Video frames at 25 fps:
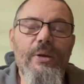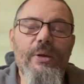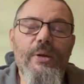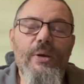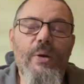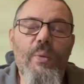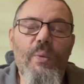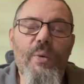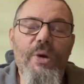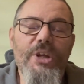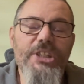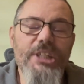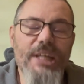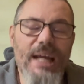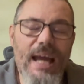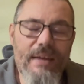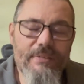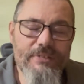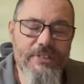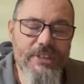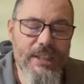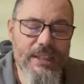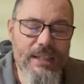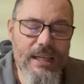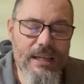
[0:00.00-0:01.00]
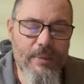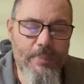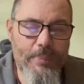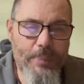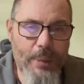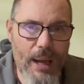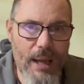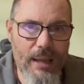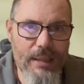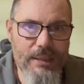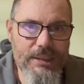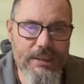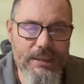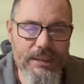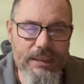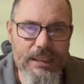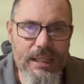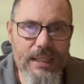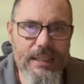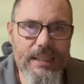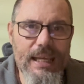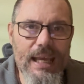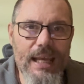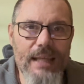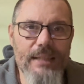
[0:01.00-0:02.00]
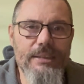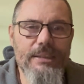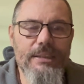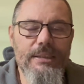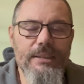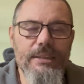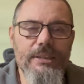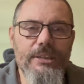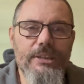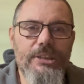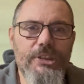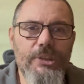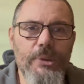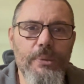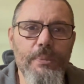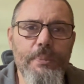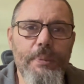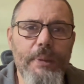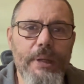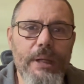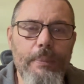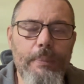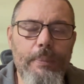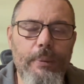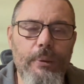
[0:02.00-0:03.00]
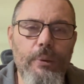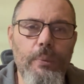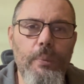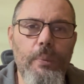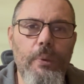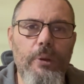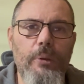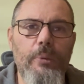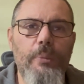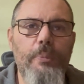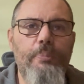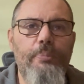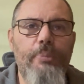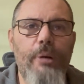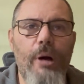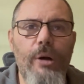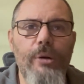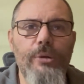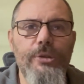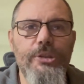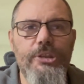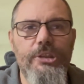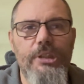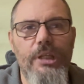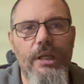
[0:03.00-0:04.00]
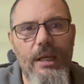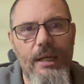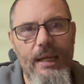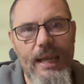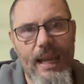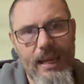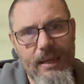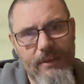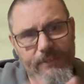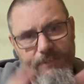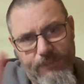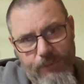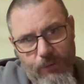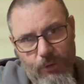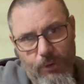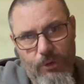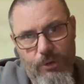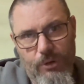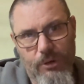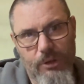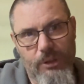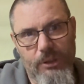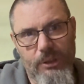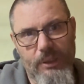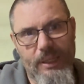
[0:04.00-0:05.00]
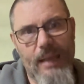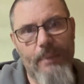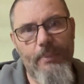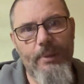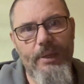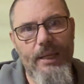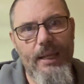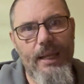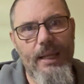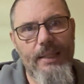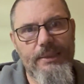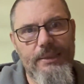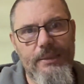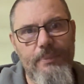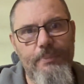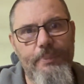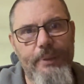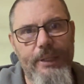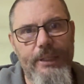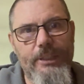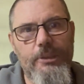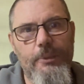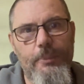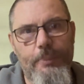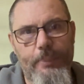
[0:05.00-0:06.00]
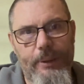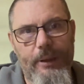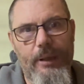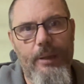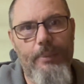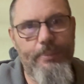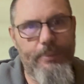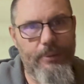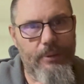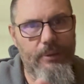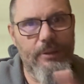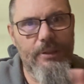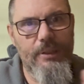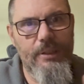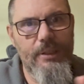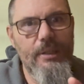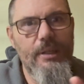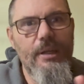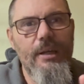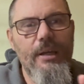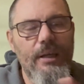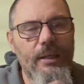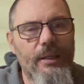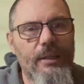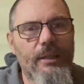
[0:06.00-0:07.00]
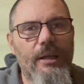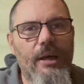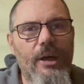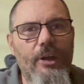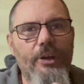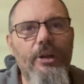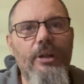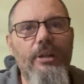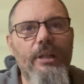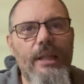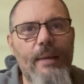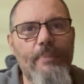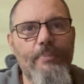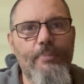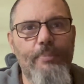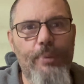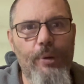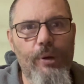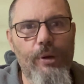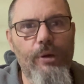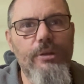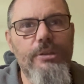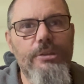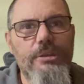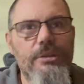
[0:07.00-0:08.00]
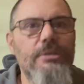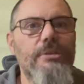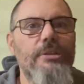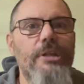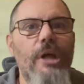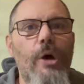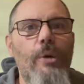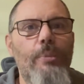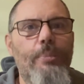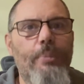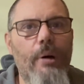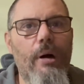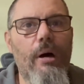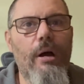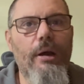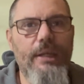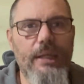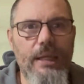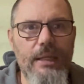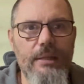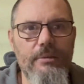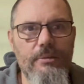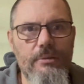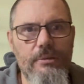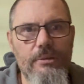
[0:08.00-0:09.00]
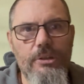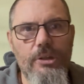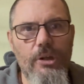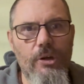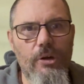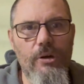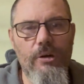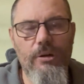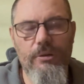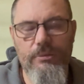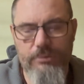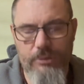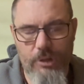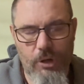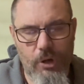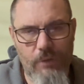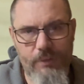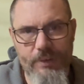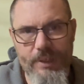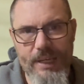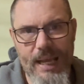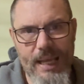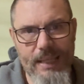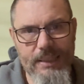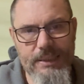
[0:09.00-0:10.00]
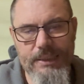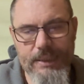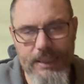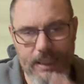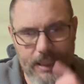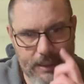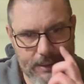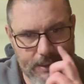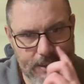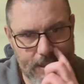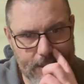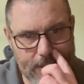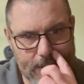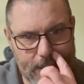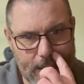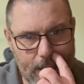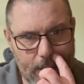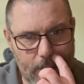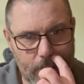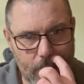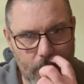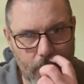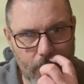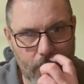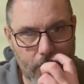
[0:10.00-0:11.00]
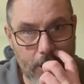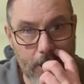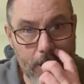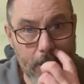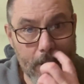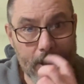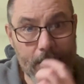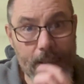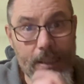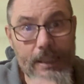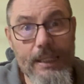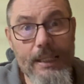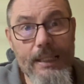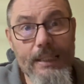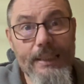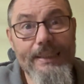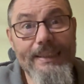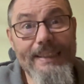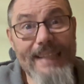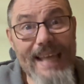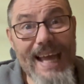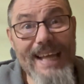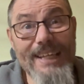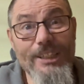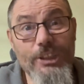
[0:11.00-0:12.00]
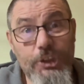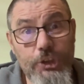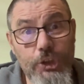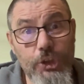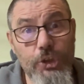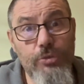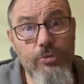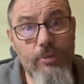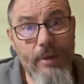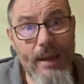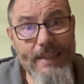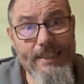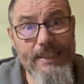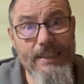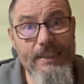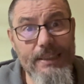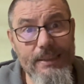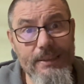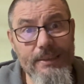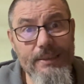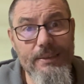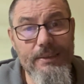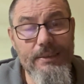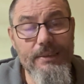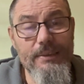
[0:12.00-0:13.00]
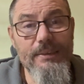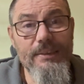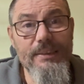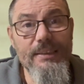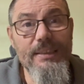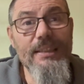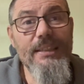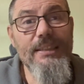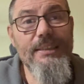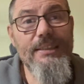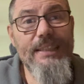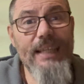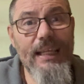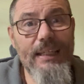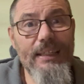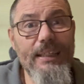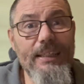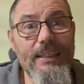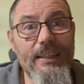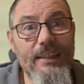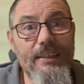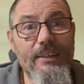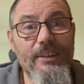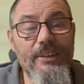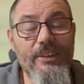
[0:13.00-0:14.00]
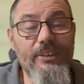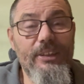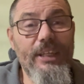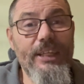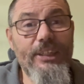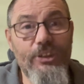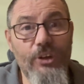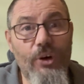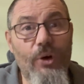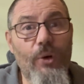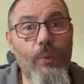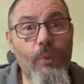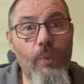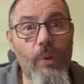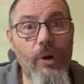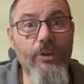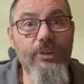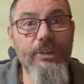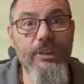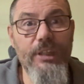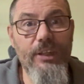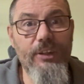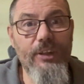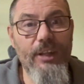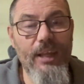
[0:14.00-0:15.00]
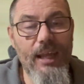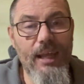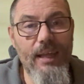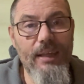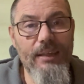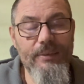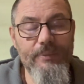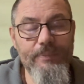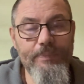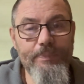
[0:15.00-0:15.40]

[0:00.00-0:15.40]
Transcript: which I've seen in the past, you get some people will post an A4 laminated piece of paper on a lamppost, no parking, no overnight stays and this, that and the other. That is just residents telling you they don't want you there.